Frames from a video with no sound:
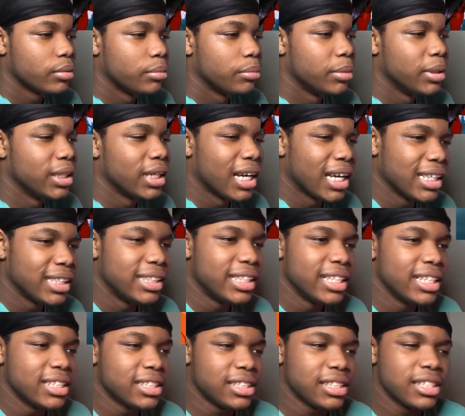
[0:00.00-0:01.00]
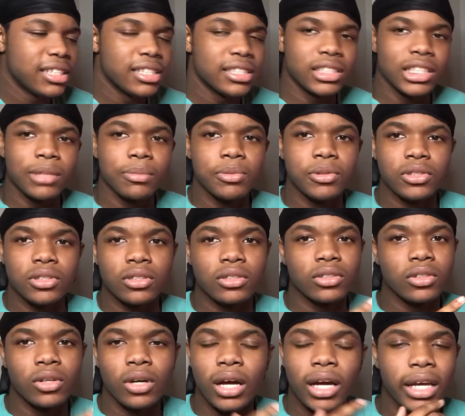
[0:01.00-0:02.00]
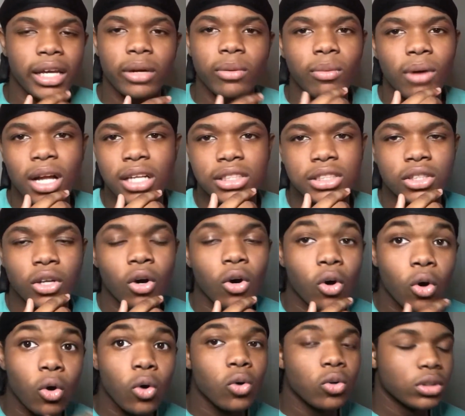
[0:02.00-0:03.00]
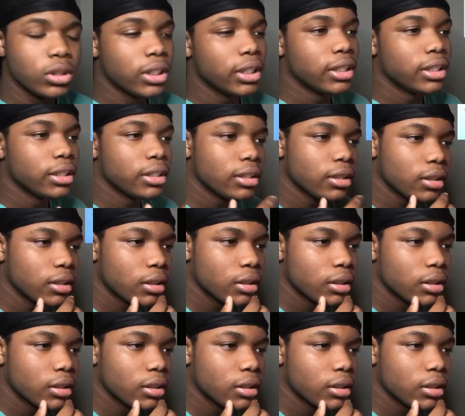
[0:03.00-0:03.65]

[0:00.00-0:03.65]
But I did see this episode though. I ain't watched the whole thing.